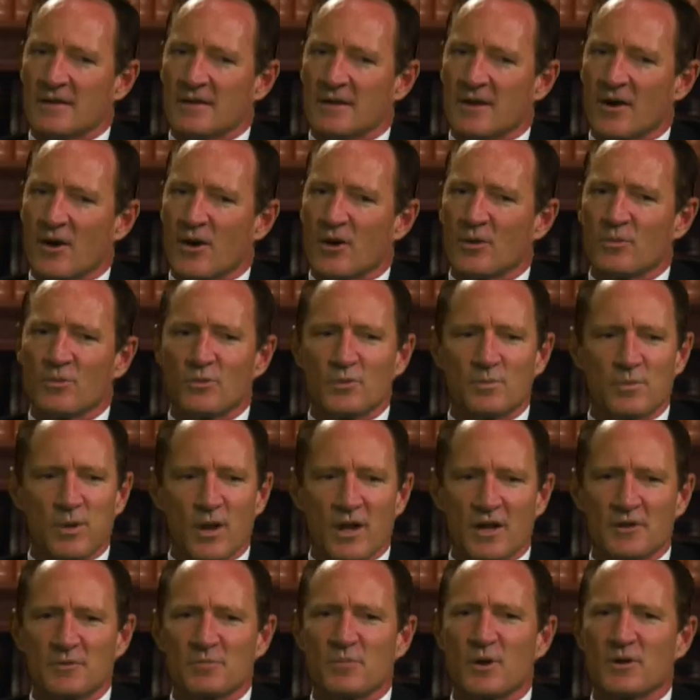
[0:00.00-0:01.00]
I would
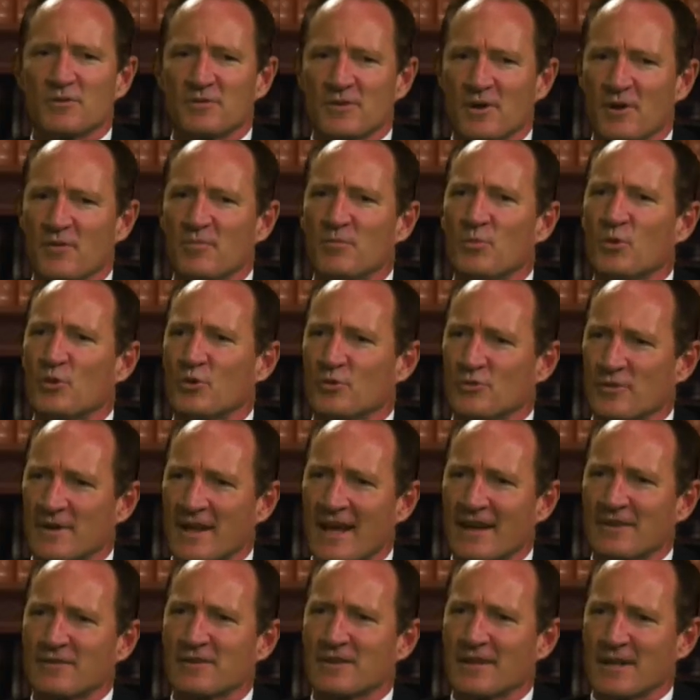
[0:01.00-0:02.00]
place myself more as an
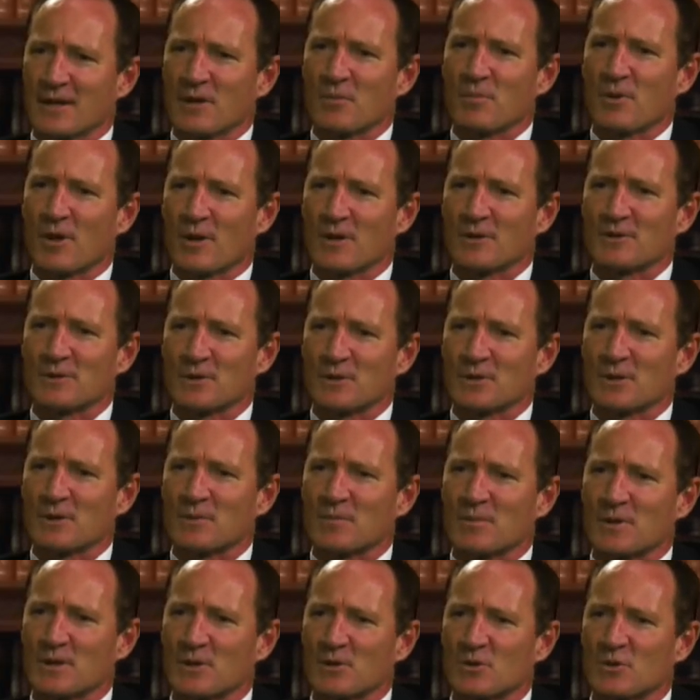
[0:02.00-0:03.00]
accidental politician
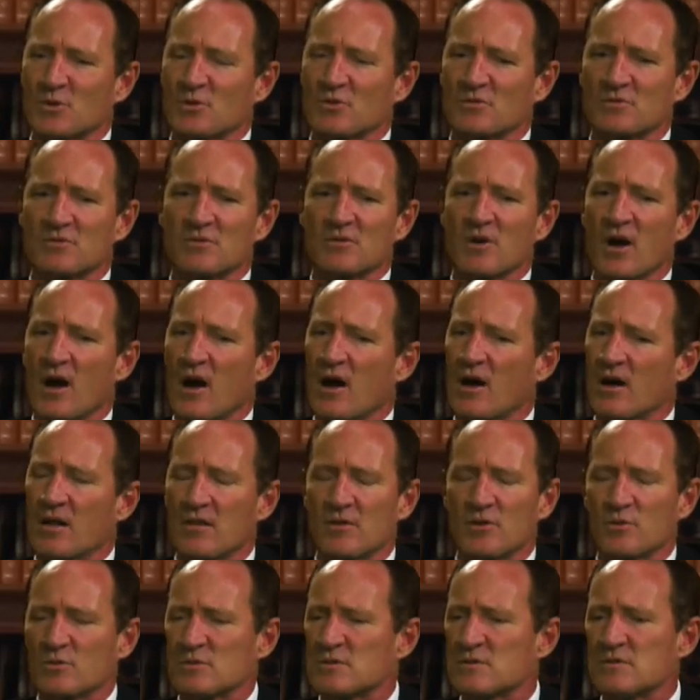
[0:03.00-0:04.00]
because I,
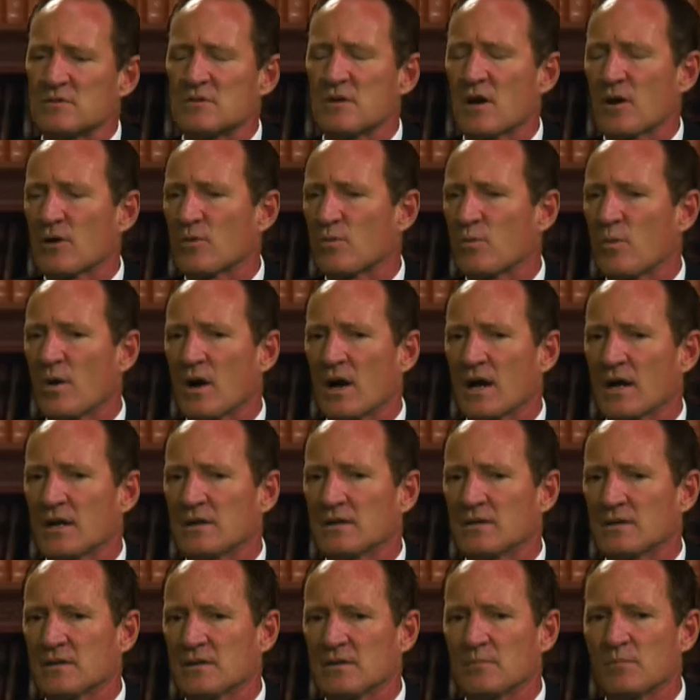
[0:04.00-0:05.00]
there was no way
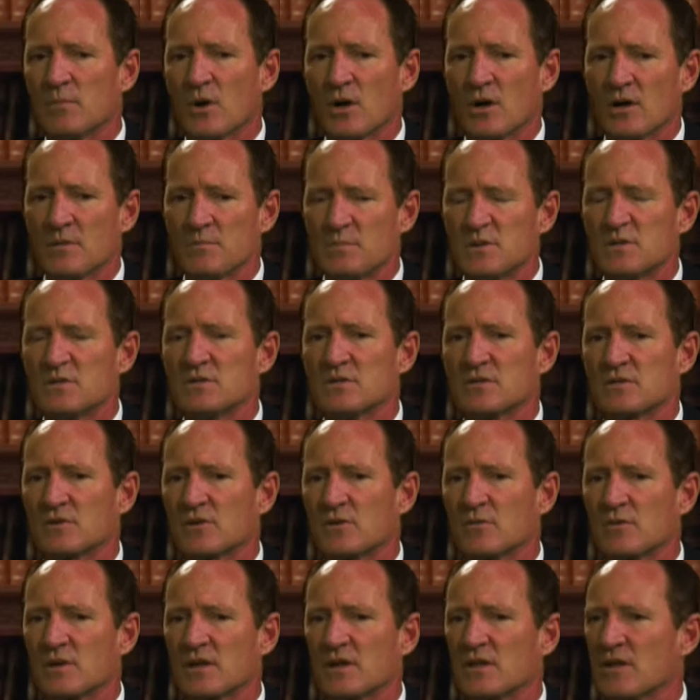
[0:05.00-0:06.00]
in my business
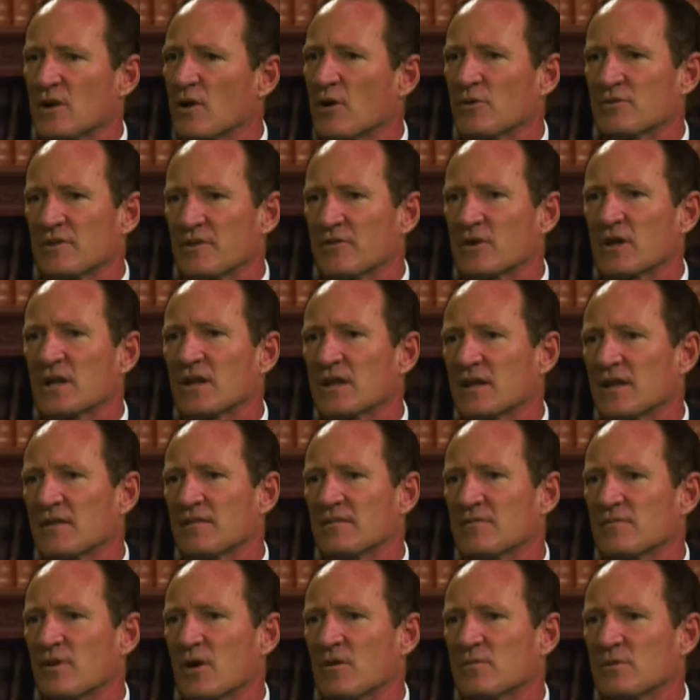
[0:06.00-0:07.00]
career that I was ever going to get
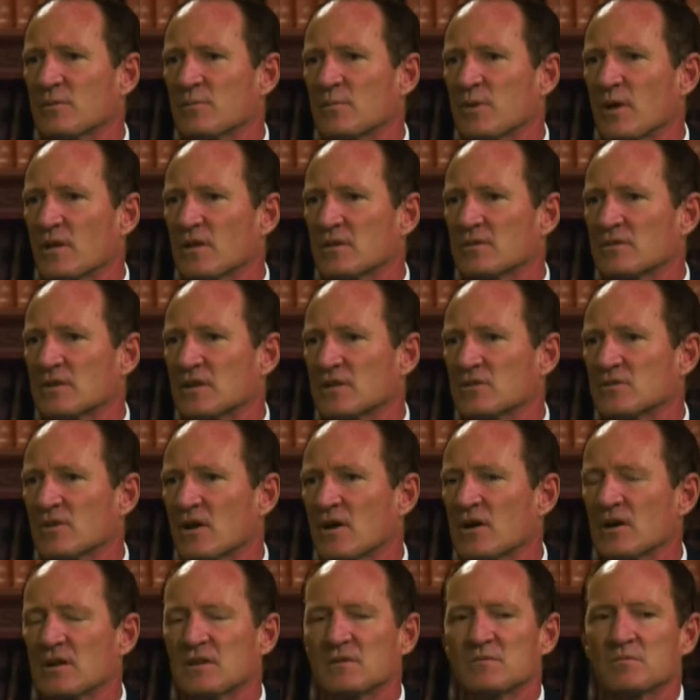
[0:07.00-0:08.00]
involved in politics.
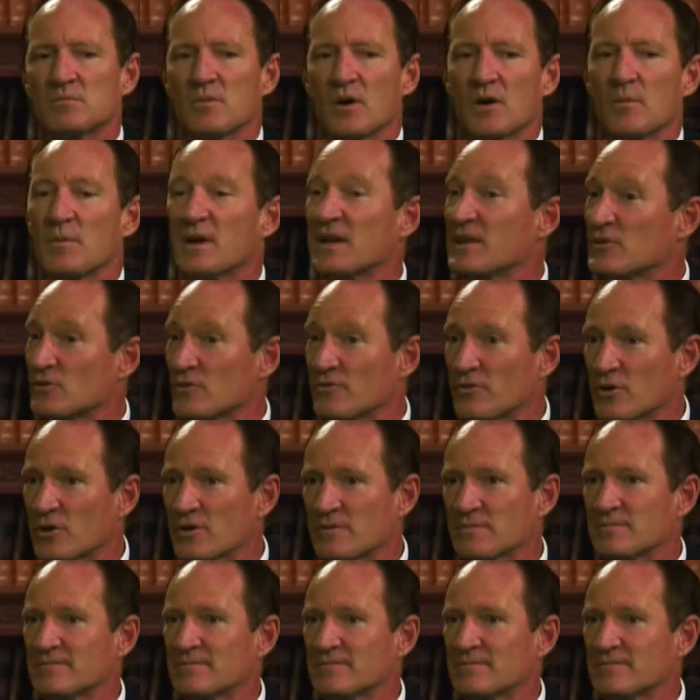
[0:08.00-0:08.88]
I, I'm an introvert.